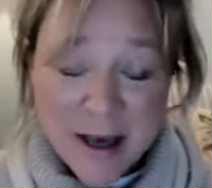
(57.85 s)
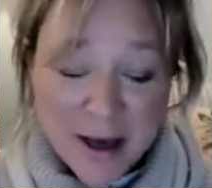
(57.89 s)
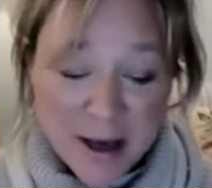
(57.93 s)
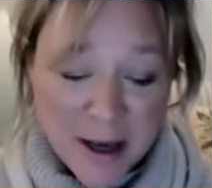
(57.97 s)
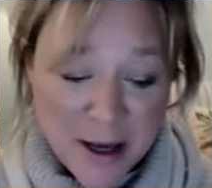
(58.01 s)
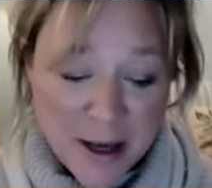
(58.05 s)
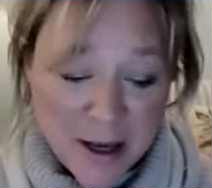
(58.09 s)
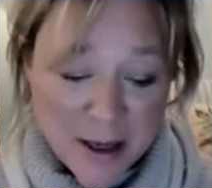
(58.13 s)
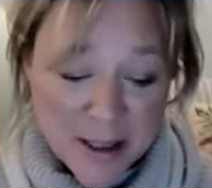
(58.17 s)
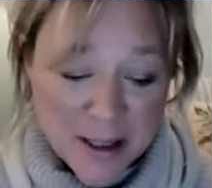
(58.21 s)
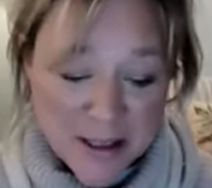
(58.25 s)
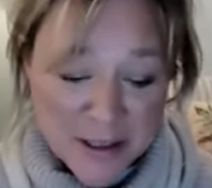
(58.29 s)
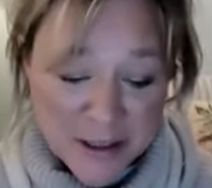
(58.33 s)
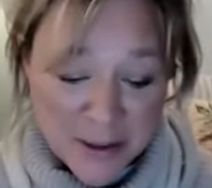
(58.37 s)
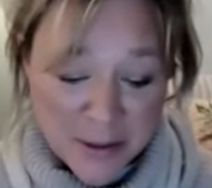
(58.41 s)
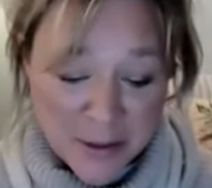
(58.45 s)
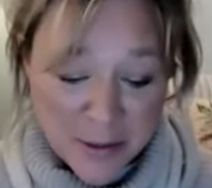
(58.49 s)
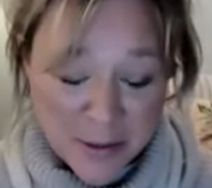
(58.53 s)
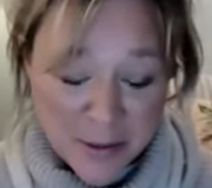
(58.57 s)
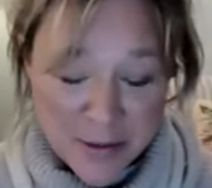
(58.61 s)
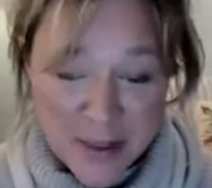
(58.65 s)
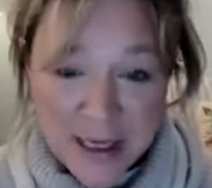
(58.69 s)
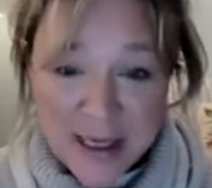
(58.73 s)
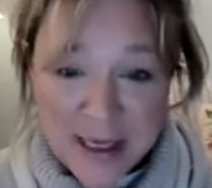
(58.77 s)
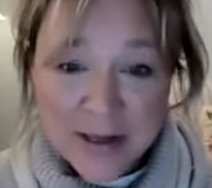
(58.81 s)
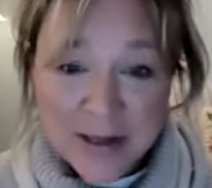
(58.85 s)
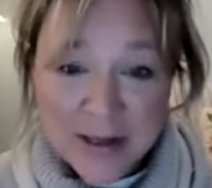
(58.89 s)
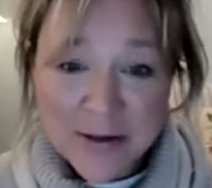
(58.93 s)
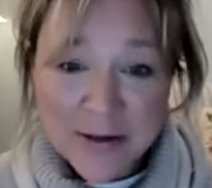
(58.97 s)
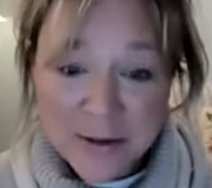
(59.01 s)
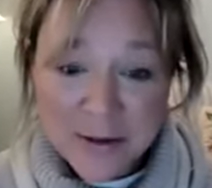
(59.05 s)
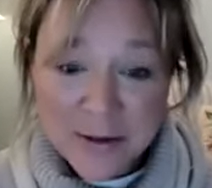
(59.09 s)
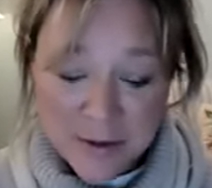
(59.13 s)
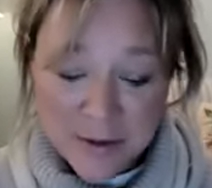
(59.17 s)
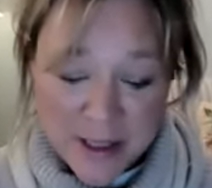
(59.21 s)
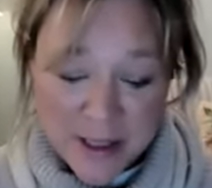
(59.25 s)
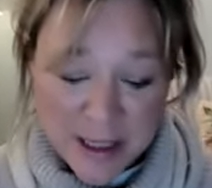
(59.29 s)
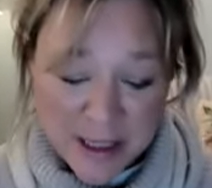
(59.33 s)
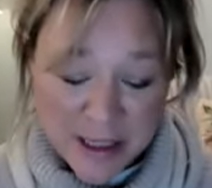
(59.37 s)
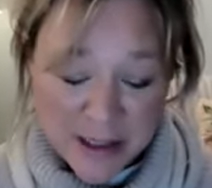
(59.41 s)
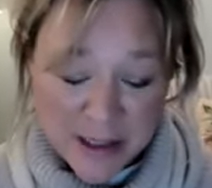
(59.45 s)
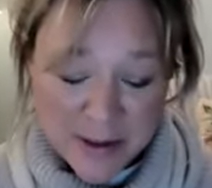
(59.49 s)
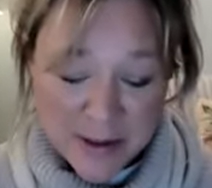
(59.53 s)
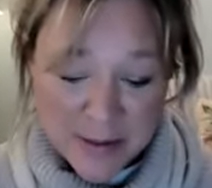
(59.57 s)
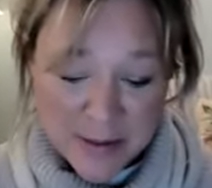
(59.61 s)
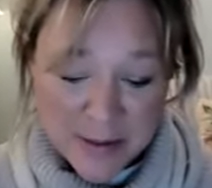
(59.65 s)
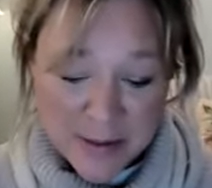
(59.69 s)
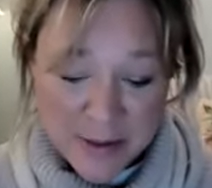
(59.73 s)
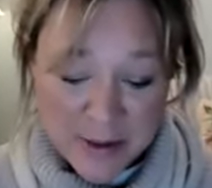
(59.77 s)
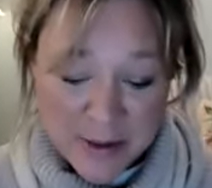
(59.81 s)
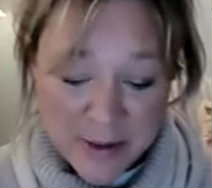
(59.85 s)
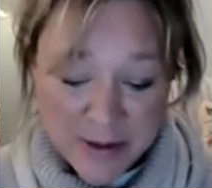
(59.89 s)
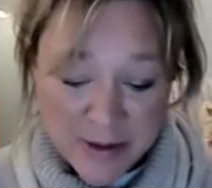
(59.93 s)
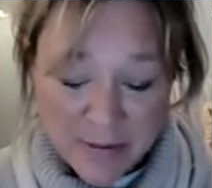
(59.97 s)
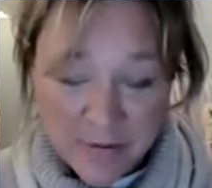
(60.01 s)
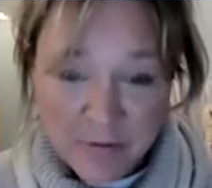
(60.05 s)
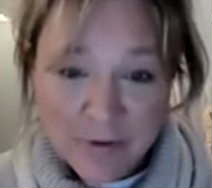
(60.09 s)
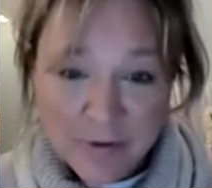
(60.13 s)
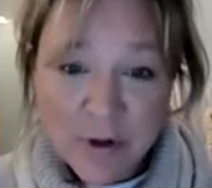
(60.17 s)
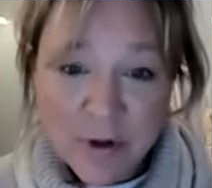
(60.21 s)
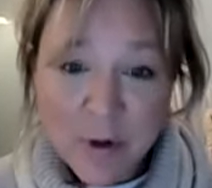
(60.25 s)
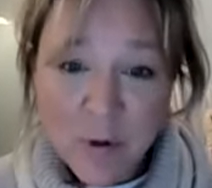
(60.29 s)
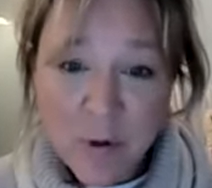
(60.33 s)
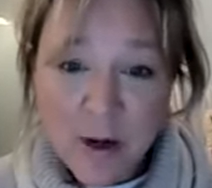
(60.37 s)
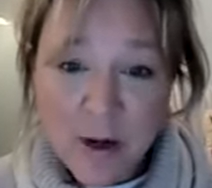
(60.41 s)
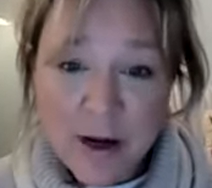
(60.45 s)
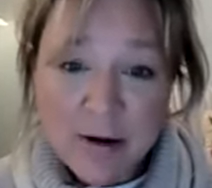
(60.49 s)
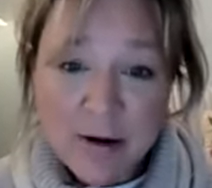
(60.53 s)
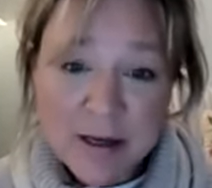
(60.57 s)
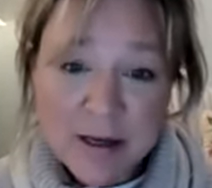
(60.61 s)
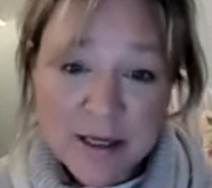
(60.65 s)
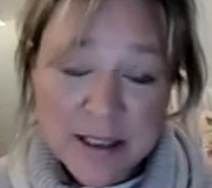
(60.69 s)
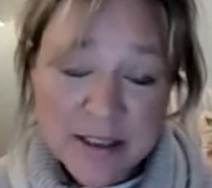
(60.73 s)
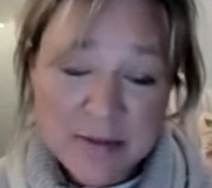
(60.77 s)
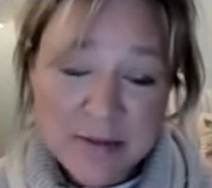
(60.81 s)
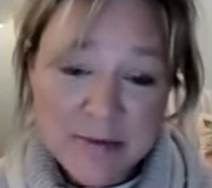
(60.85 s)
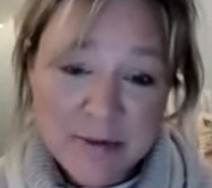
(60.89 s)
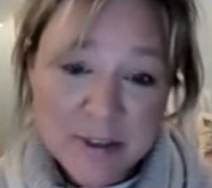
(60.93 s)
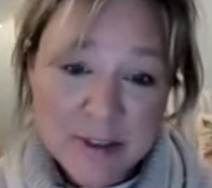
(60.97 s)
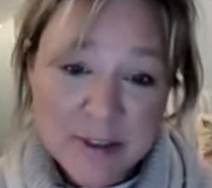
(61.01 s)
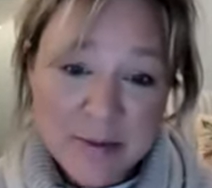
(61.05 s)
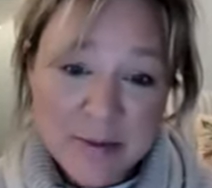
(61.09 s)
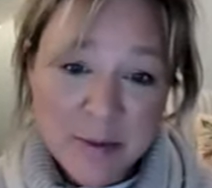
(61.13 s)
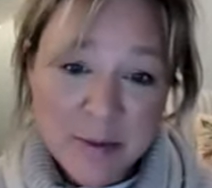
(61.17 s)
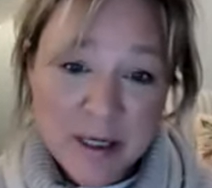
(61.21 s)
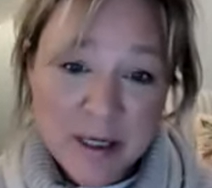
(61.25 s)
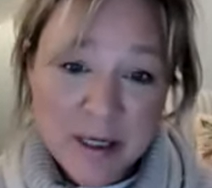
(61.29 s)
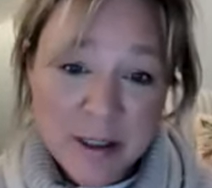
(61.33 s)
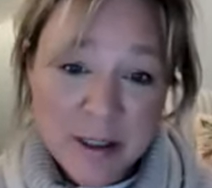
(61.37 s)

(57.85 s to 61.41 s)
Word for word: Uh, so, thank you. Thank you, Spirit, for Aquarius for spring